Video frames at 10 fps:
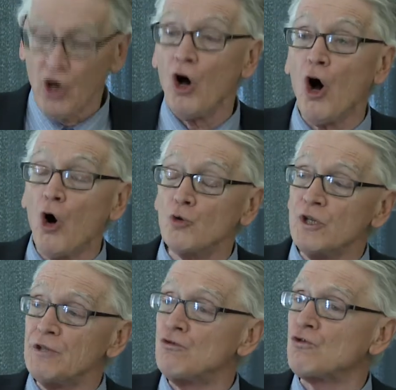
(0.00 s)

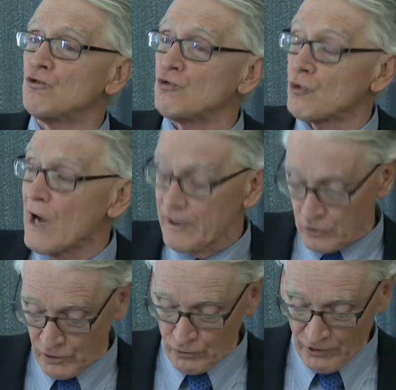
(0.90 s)
only
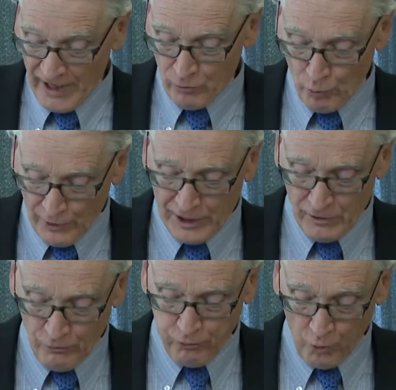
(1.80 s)
strengthens and
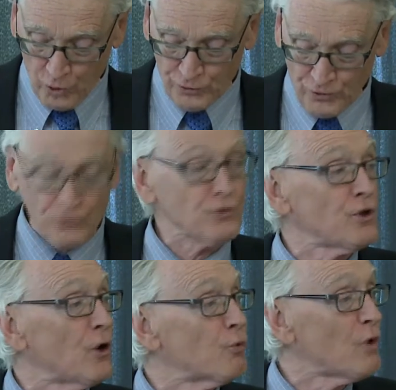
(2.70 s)
reinforces
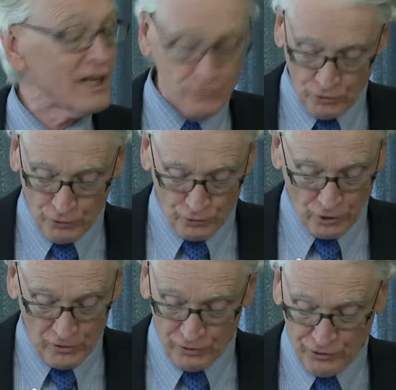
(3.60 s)
their right to
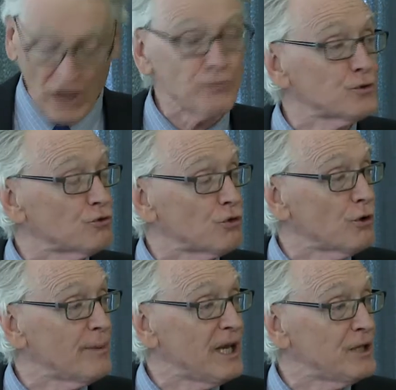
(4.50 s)

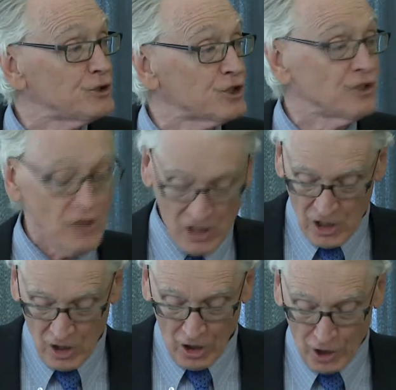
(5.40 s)
self-determination
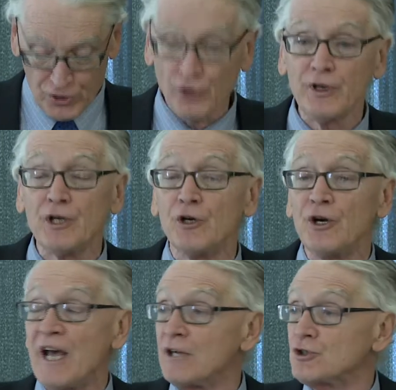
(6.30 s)
under
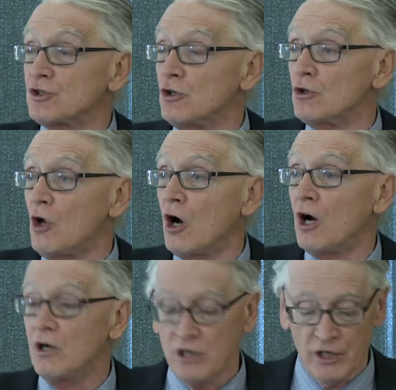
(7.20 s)
international
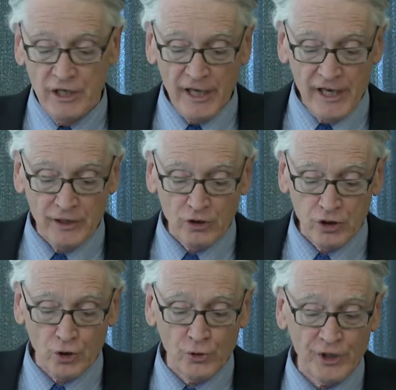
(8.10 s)
law,
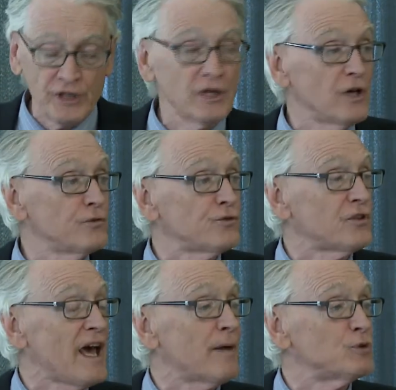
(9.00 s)
including
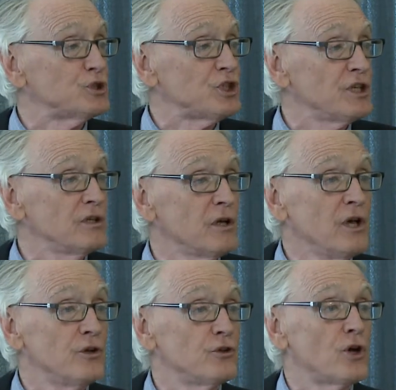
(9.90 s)
establishing
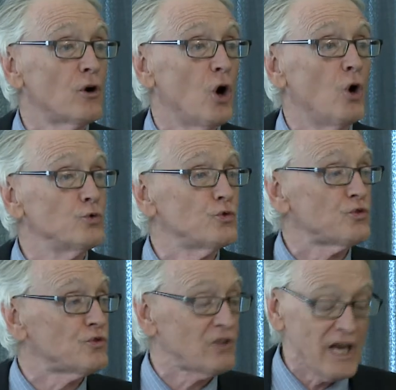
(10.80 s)
their own
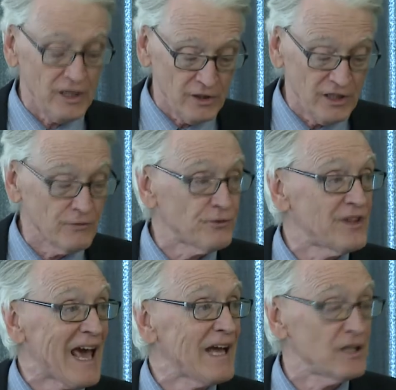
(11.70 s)
state if
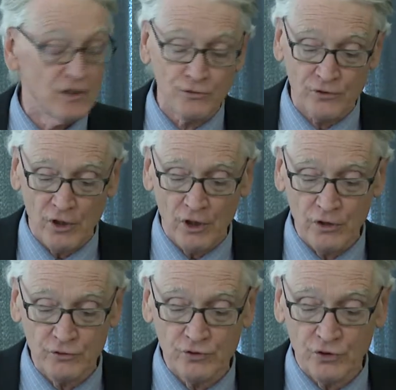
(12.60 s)
that is
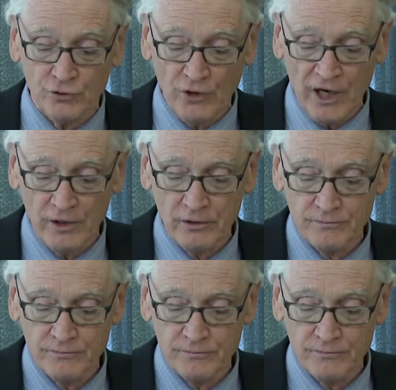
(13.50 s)
their desire.